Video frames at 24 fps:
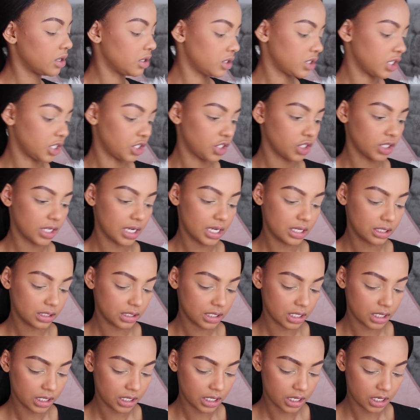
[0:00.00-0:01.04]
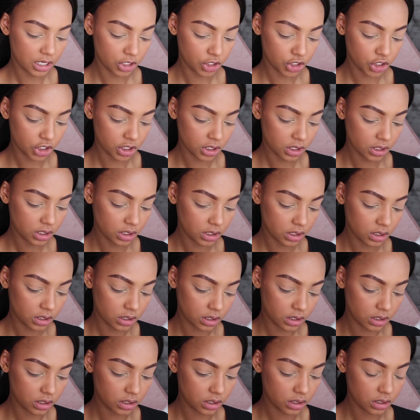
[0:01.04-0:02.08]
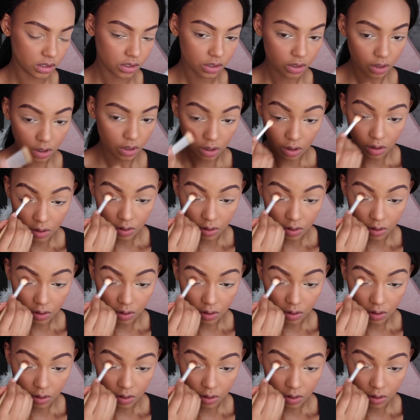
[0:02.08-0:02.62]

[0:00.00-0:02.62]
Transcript: so that you guys can get a gist.